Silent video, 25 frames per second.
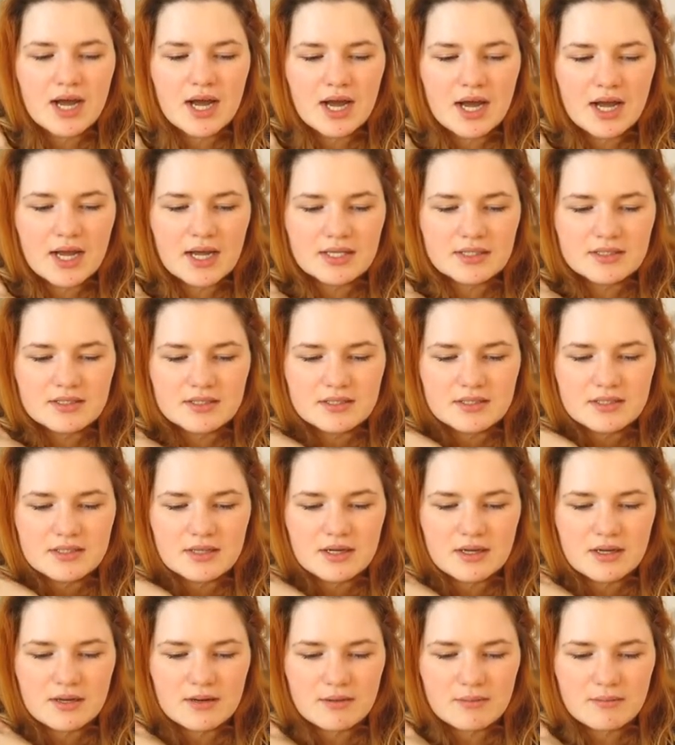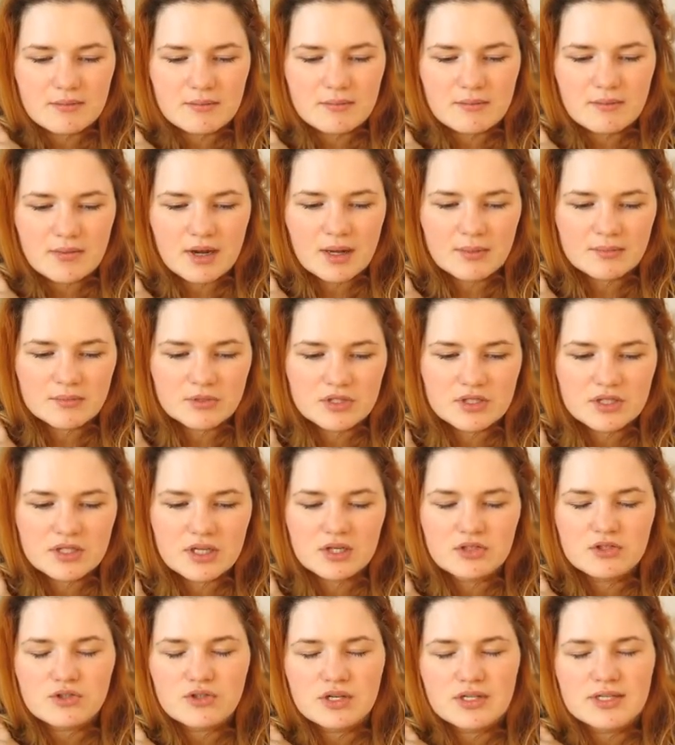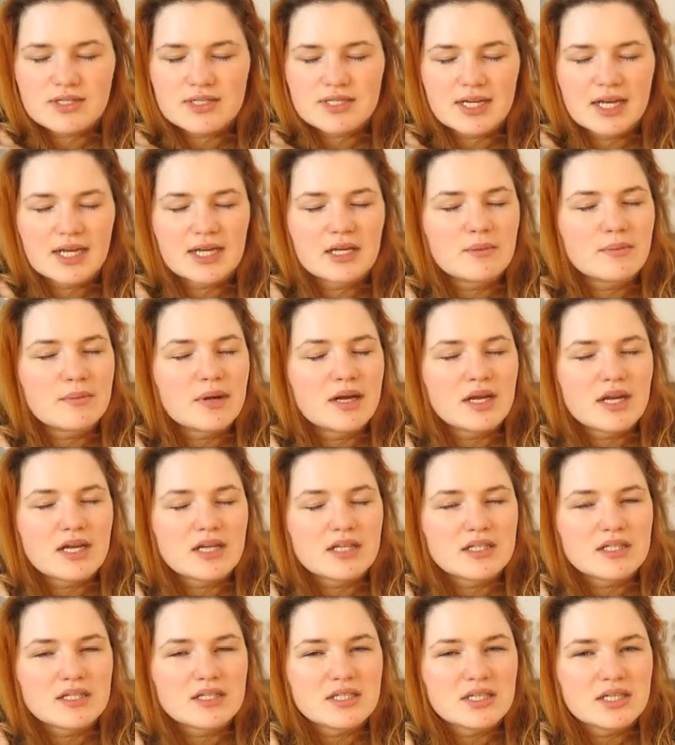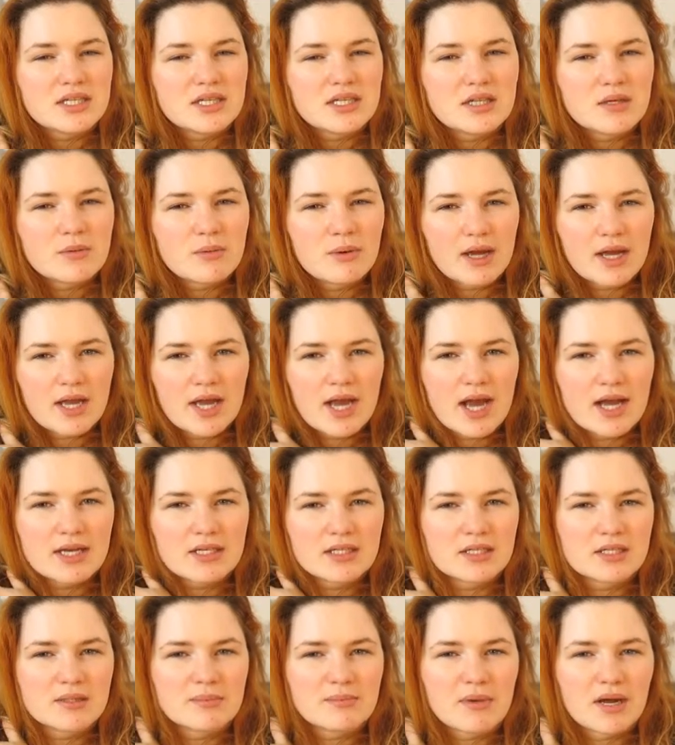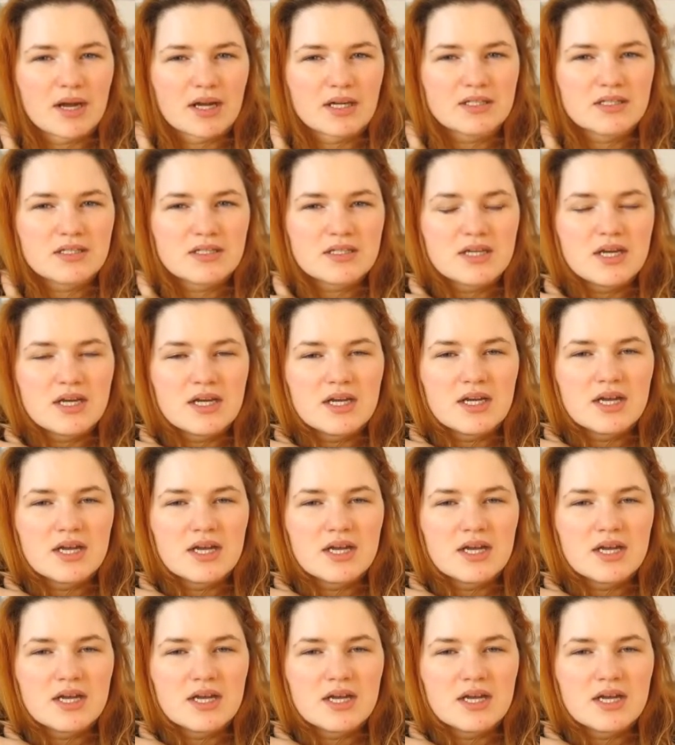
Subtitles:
And I'm just not translating my idea the way I had it in mind.